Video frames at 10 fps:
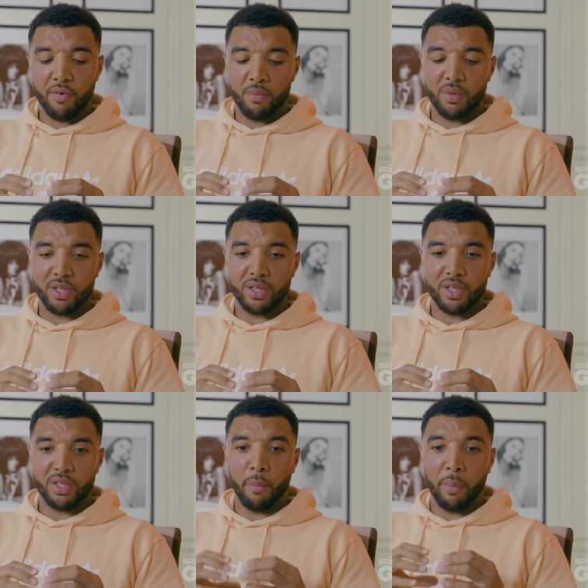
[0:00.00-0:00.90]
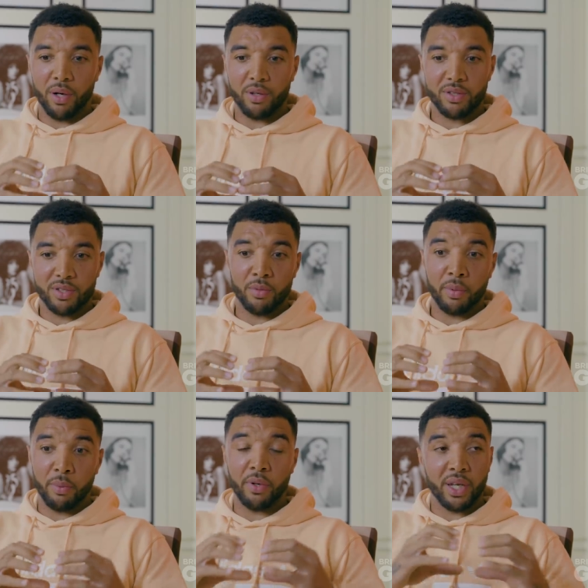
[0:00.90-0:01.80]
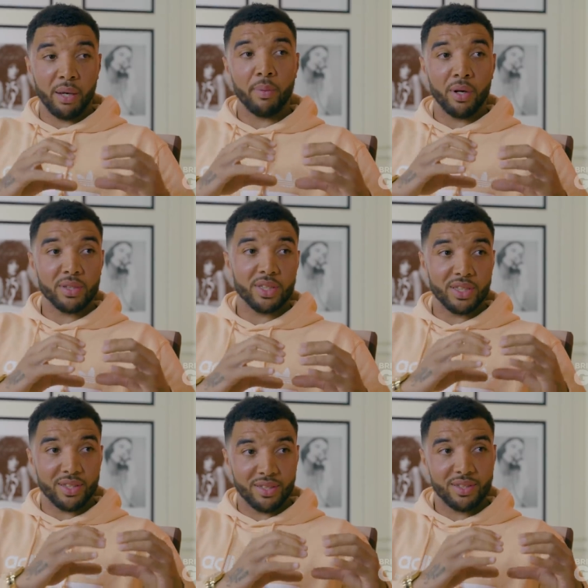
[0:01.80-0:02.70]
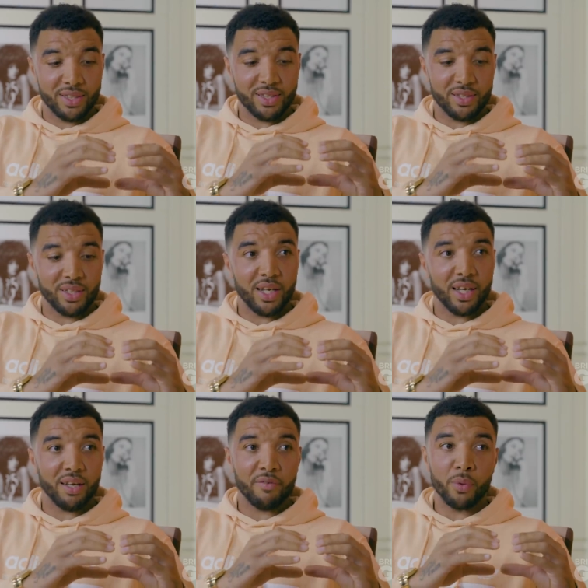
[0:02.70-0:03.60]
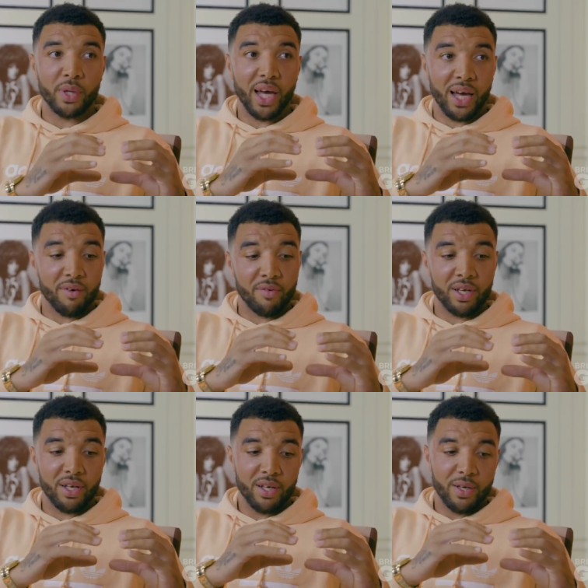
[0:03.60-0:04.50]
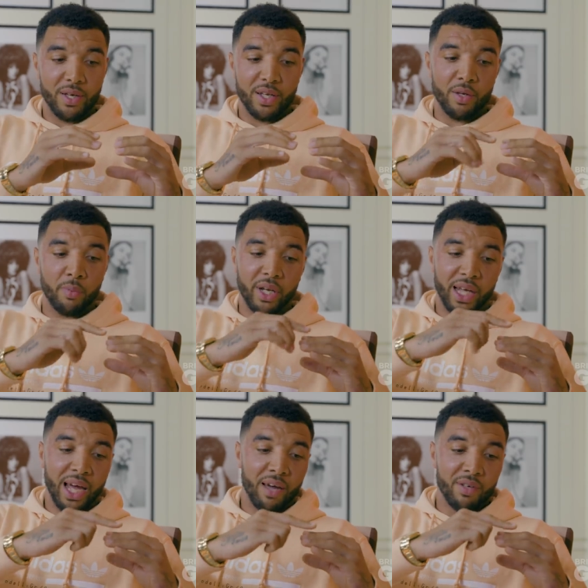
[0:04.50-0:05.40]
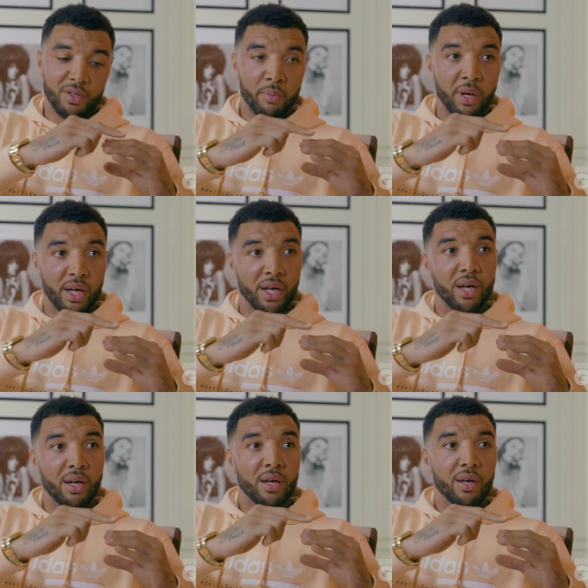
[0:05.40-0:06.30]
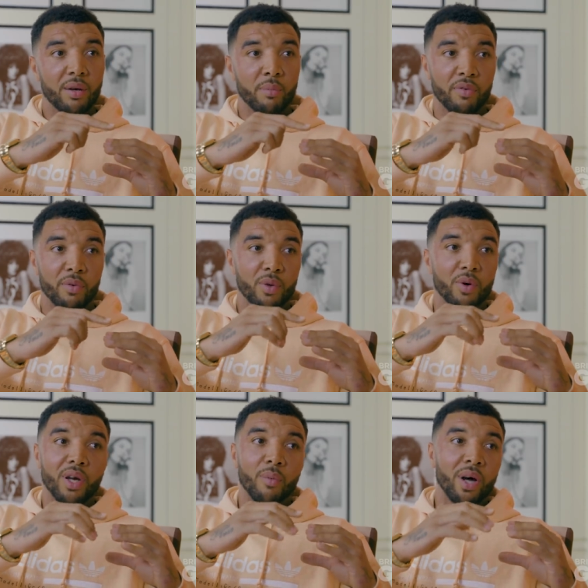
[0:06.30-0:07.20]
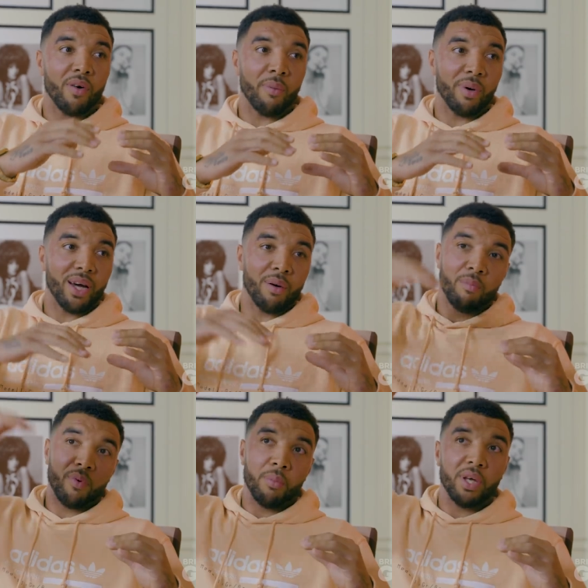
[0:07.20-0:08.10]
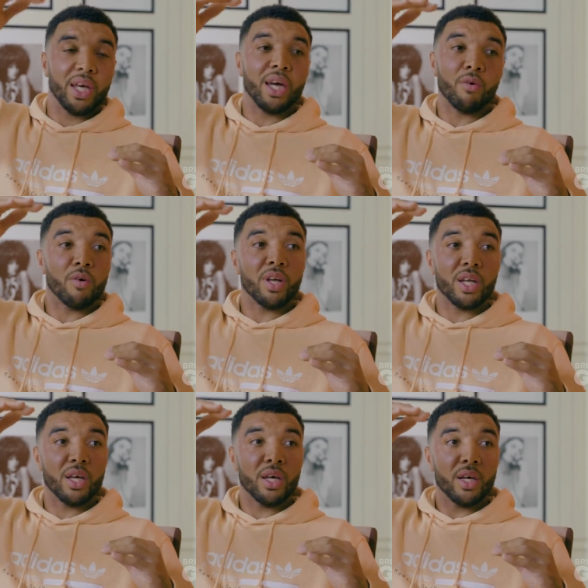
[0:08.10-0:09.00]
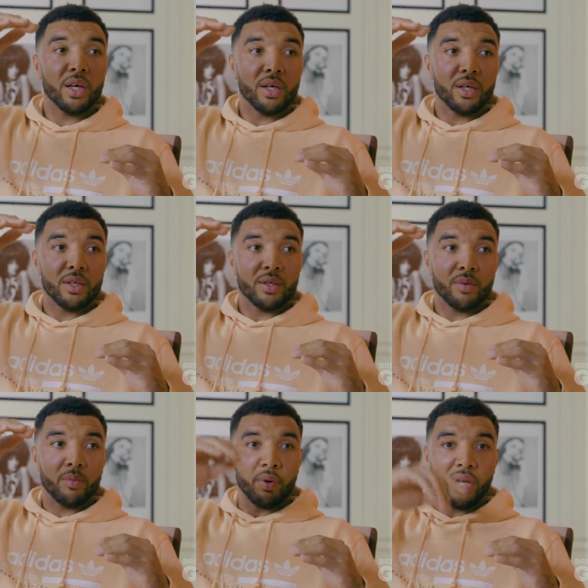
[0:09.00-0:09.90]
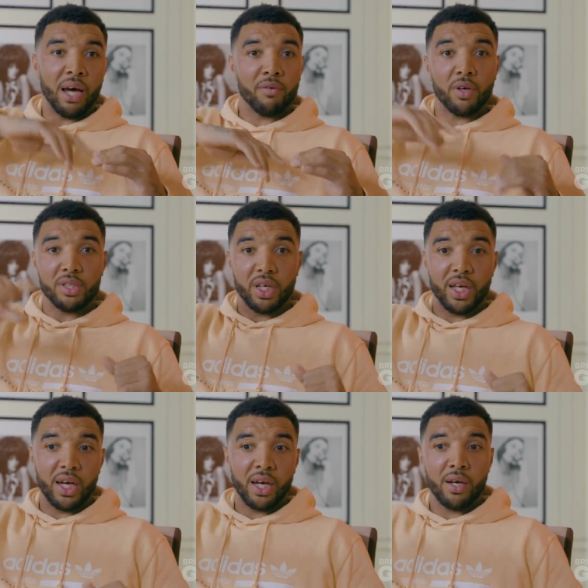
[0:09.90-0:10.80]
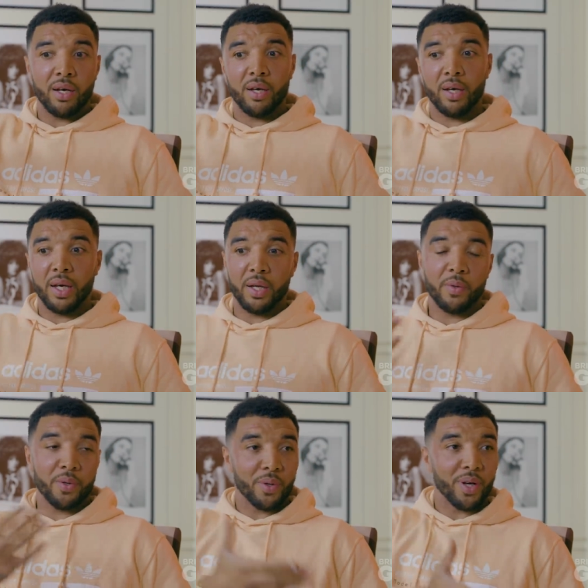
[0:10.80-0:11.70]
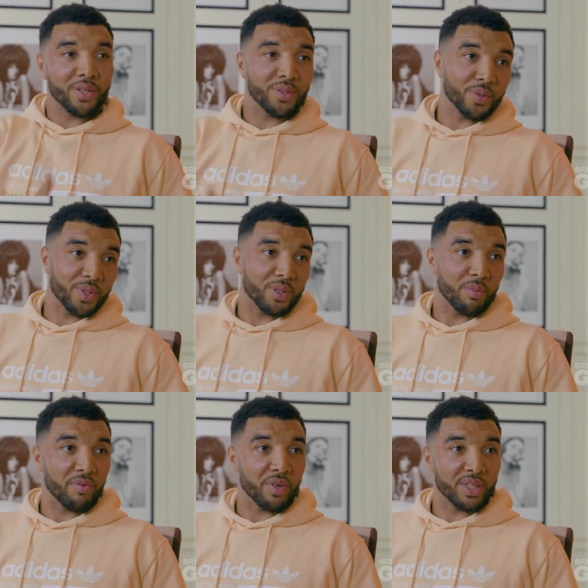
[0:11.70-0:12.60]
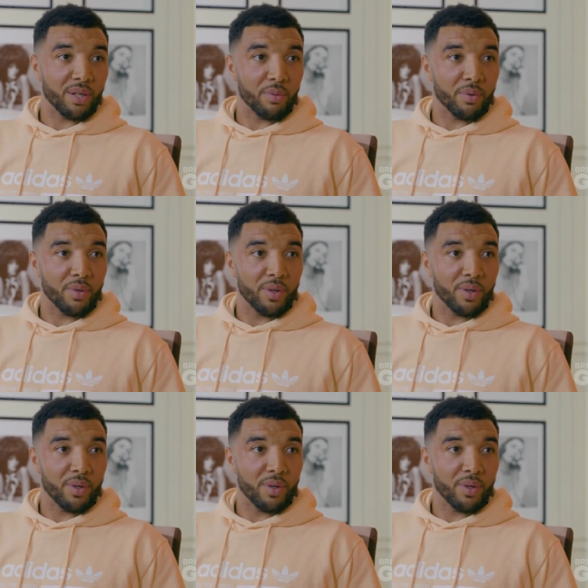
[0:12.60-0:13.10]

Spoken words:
from, there's a box. You've been put in that box. This is here. If you get out of it, you probably get out of it to about here. But if you look at where I'm at, I'm probably here already. But now I've got to here, you guys are talking to me, for example.